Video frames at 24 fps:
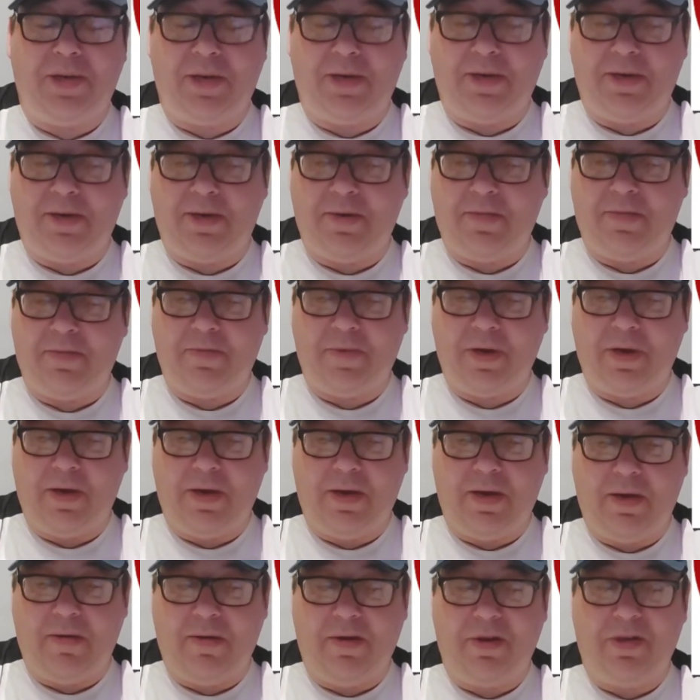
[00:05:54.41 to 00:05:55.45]
and
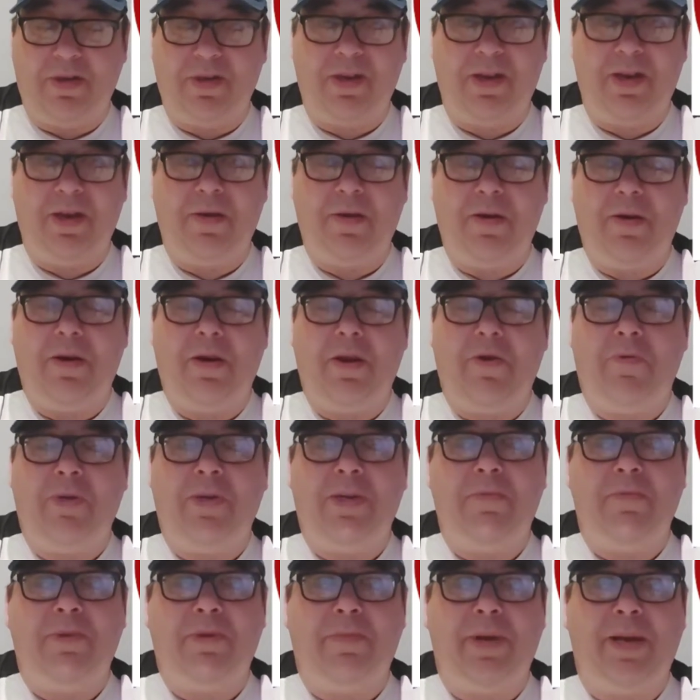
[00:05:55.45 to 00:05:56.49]
because he always
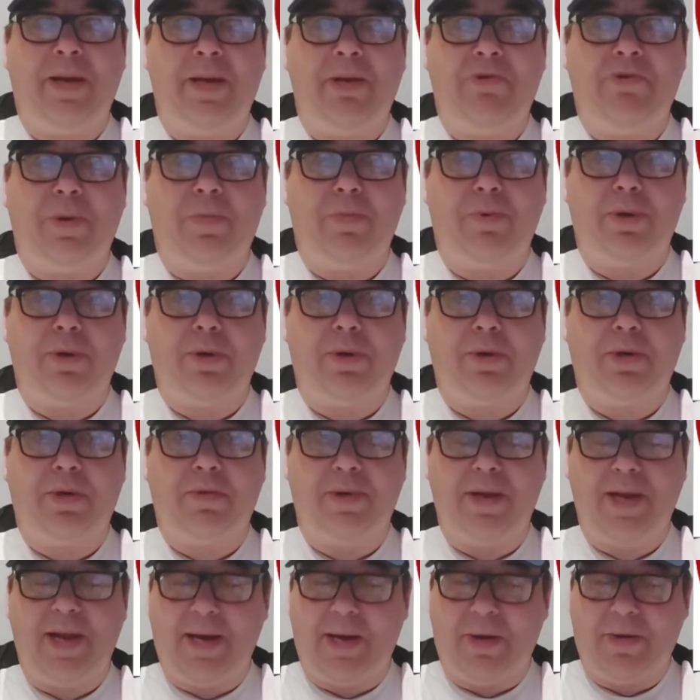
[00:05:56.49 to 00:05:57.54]
seems a bit injury prone to
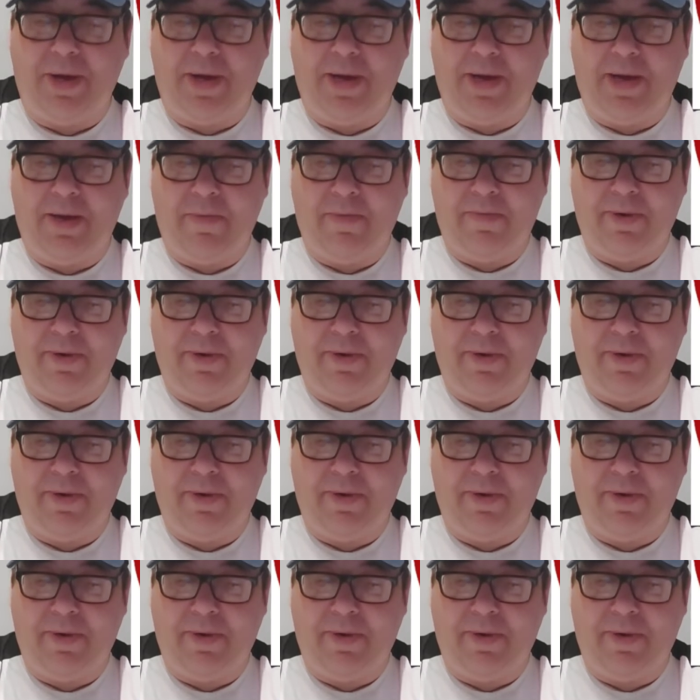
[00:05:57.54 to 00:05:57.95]
me anyway.